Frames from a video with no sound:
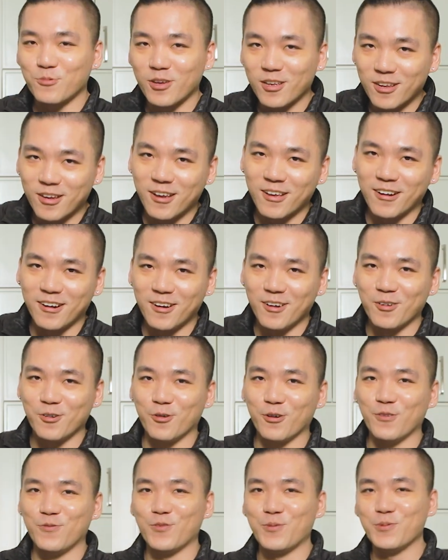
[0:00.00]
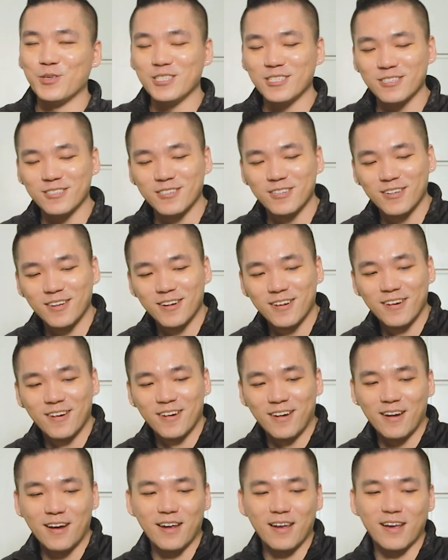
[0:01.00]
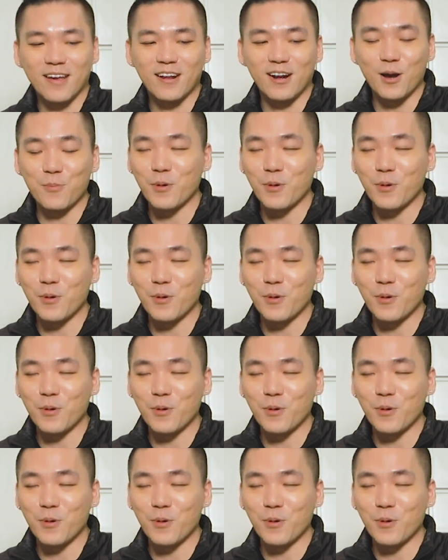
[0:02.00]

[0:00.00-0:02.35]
getting kind of hungry from this. And I